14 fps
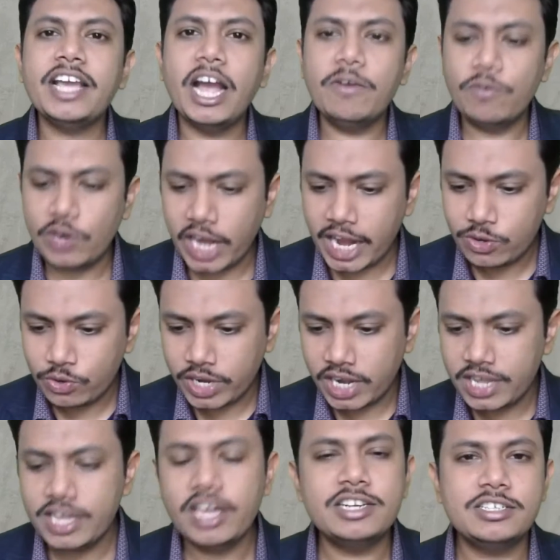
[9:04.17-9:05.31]
thing I would like to tell
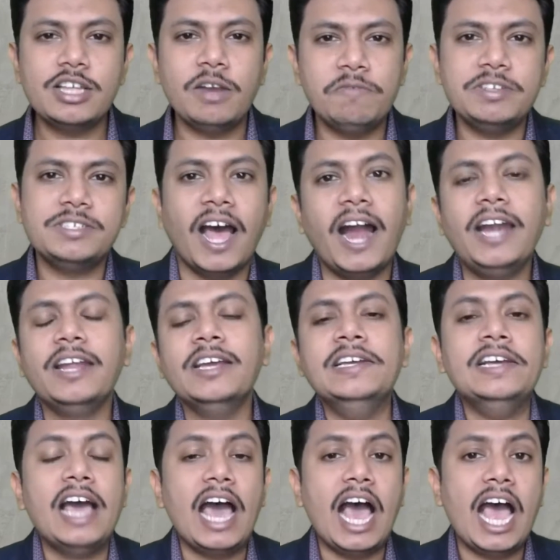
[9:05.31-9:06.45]
here itself is that,
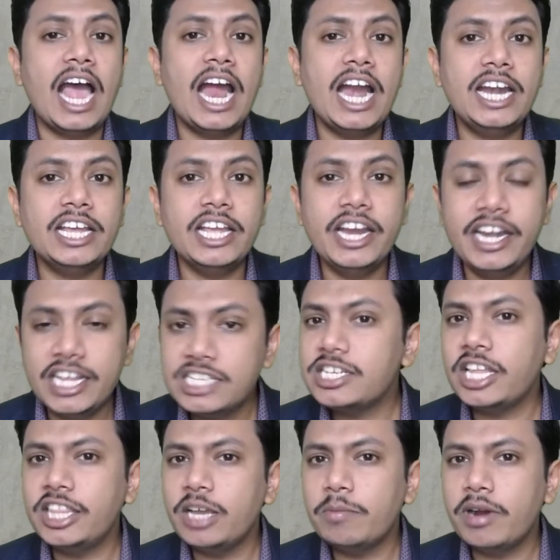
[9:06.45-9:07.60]
and it is
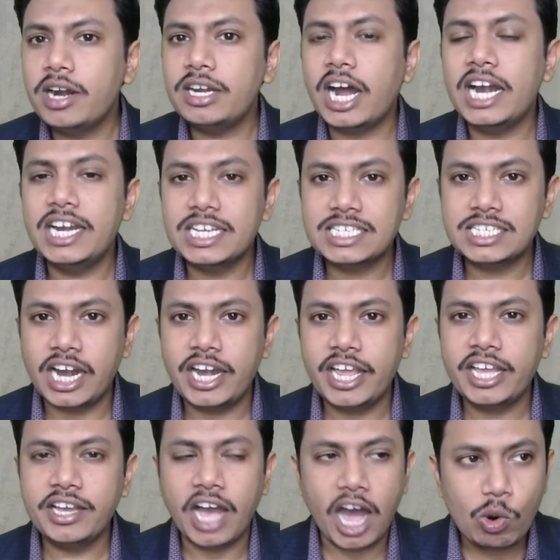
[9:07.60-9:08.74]
nothing but
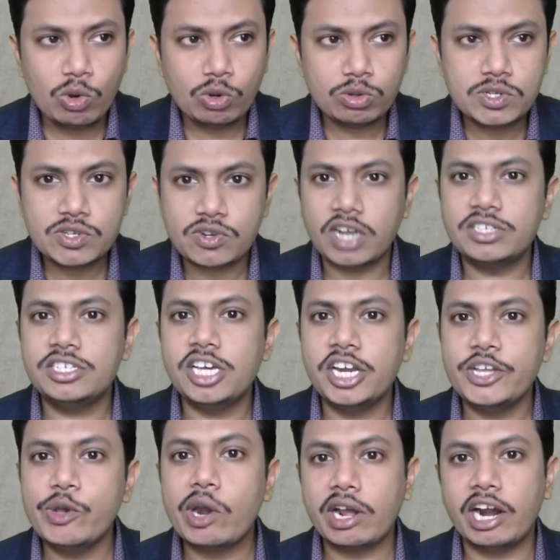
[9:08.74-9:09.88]
understanding how to structure
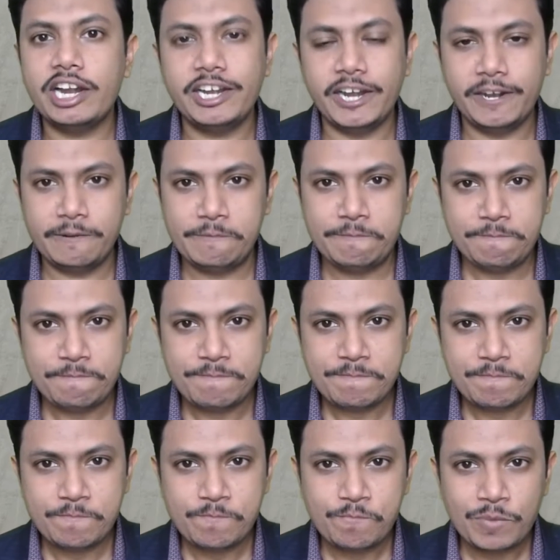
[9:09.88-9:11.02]
your content.
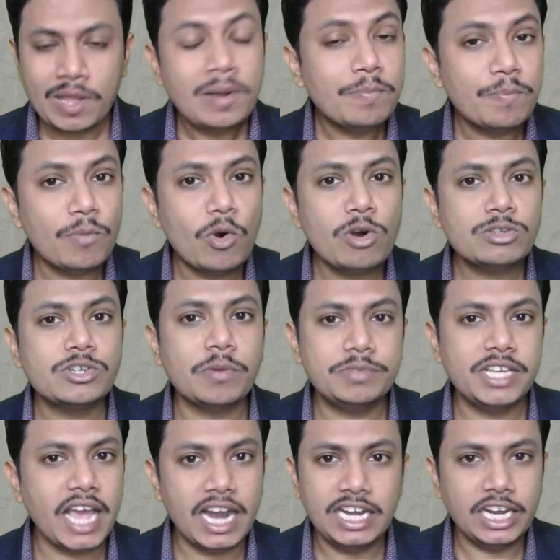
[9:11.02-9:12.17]
I'll
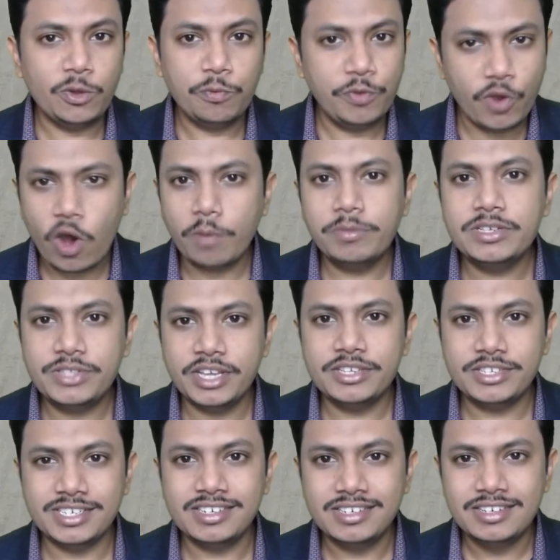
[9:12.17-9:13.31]
tell you few of these things
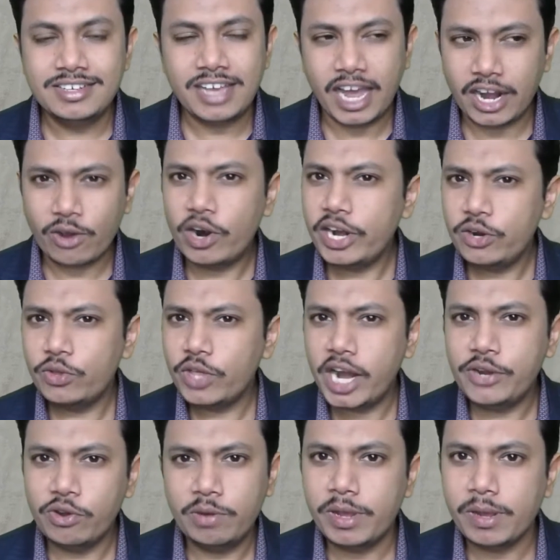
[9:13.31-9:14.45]
here, and according to that,
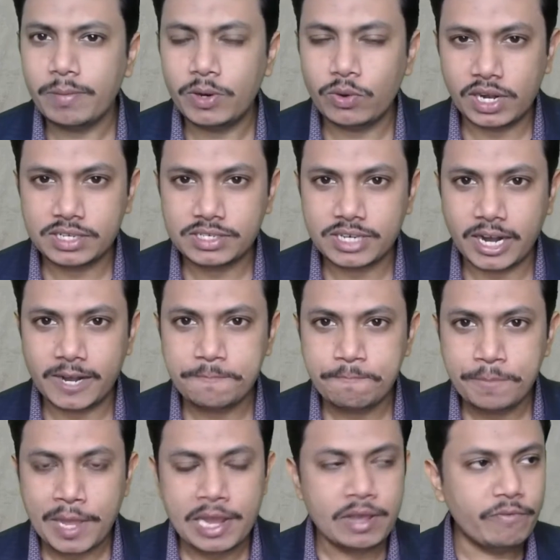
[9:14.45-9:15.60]
you will be able to understand.
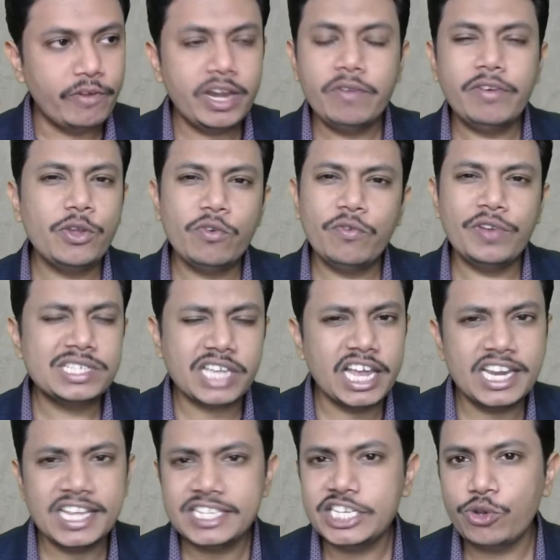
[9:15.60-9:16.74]
Whenever you face
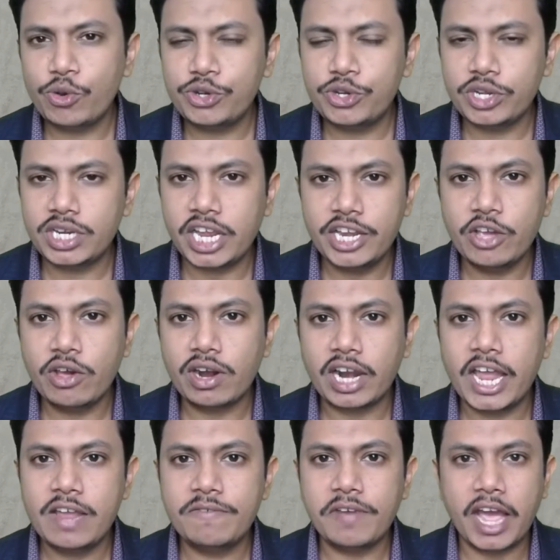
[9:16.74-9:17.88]
any situation in your
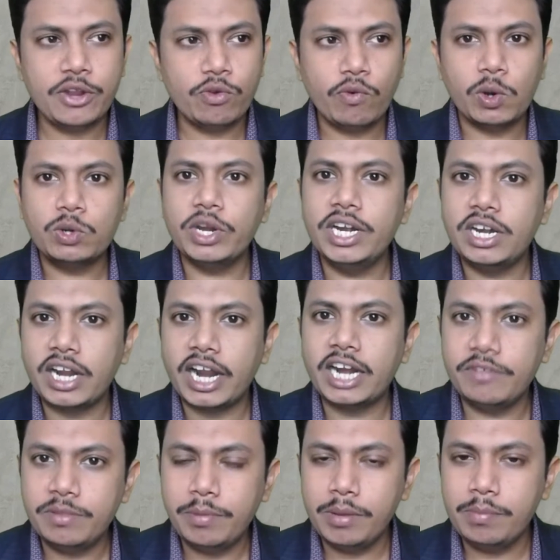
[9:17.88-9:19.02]
life and you want to interact
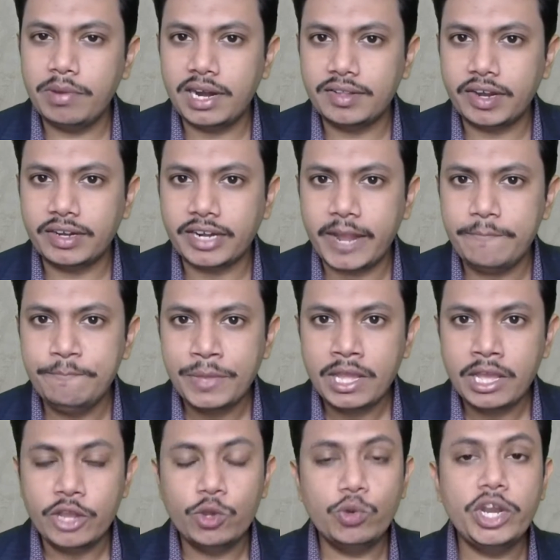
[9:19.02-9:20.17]
with people at that time,
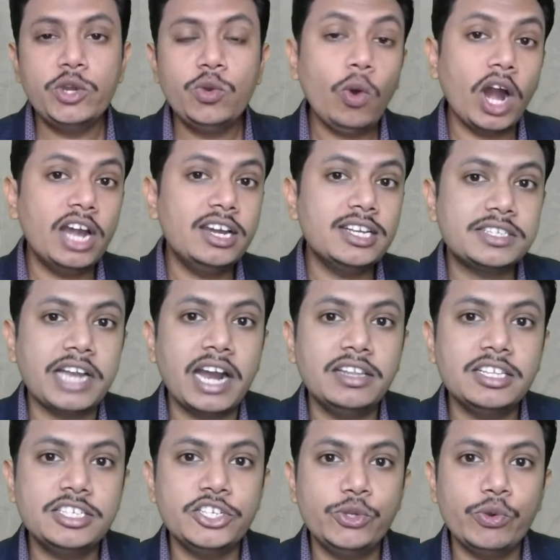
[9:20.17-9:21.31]
you need to understand
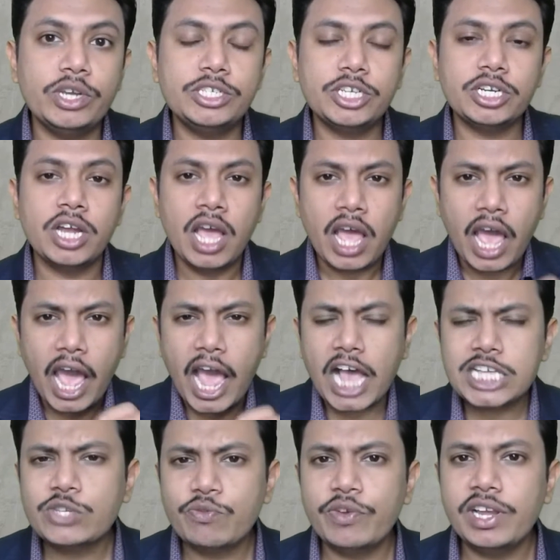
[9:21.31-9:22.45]
the situation
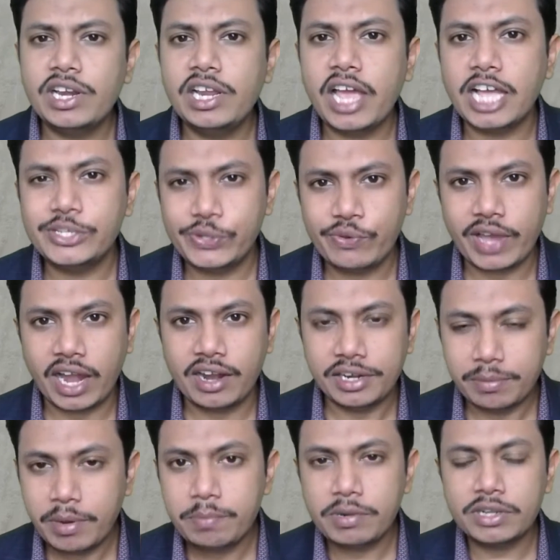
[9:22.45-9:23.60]
as quickly as you can.
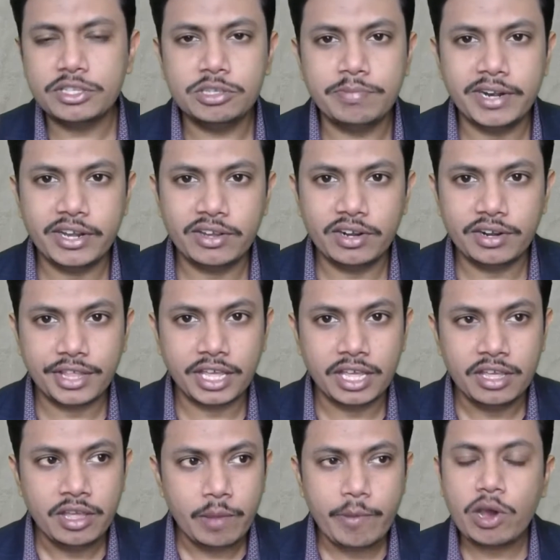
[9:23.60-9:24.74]
Remember this particular thing,
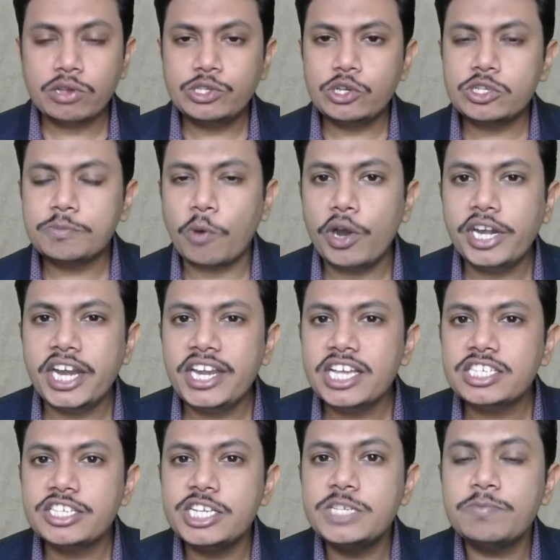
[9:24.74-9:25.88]
because your
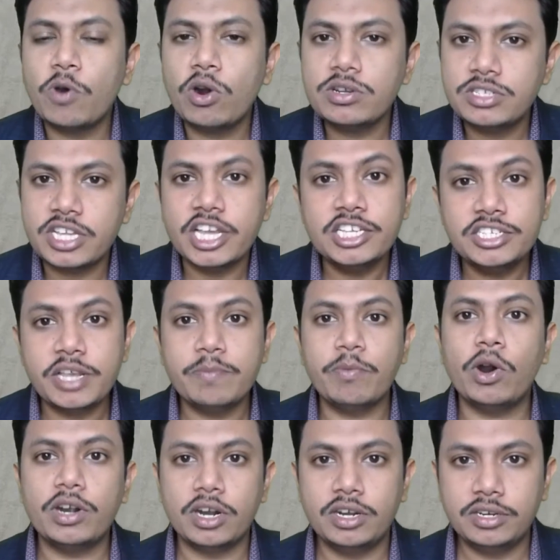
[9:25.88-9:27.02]
spontaneous response is
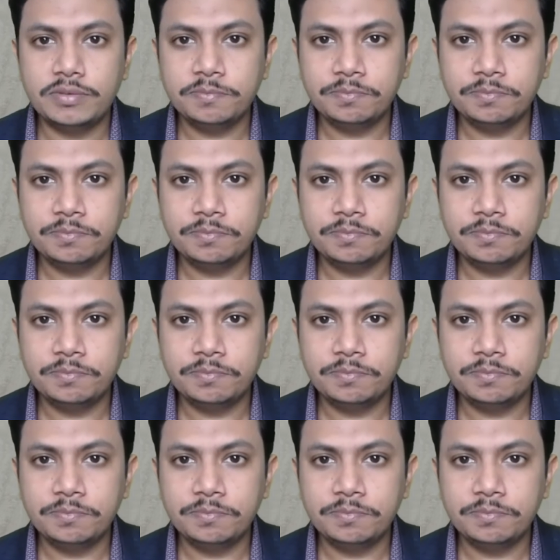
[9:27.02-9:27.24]
important.